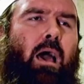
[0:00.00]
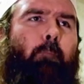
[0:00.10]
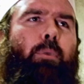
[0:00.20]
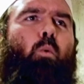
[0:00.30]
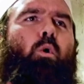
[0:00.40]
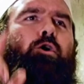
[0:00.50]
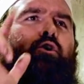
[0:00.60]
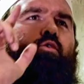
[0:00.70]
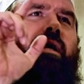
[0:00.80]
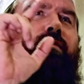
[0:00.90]
But will
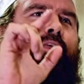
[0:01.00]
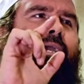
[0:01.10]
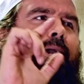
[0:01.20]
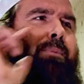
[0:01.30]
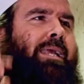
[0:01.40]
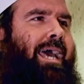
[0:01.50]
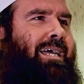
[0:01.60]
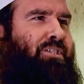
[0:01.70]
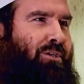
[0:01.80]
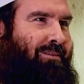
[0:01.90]
you get the complete
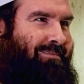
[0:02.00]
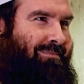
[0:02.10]
ajr